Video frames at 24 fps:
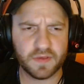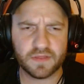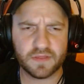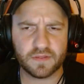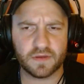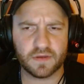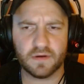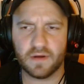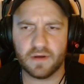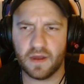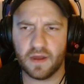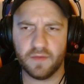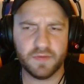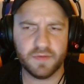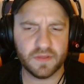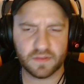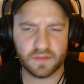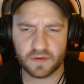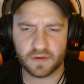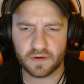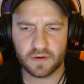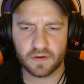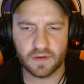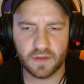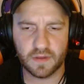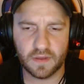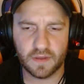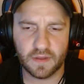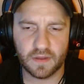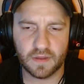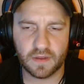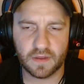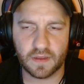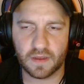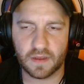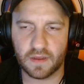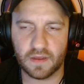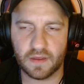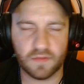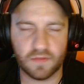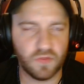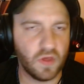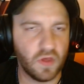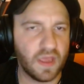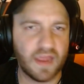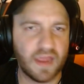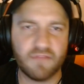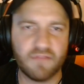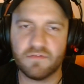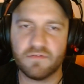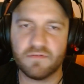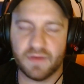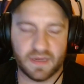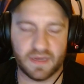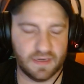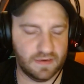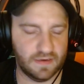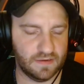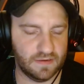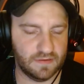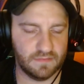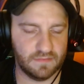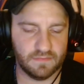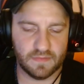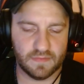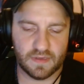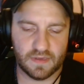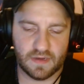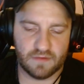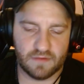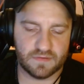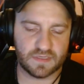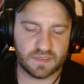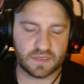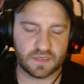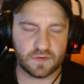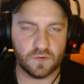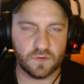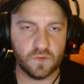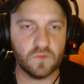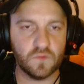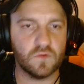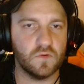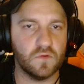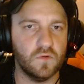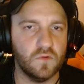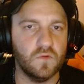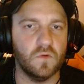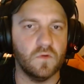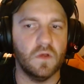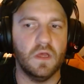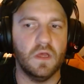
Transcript: be there. I'll be there." But everybody did. And I was like, "Cool, cool."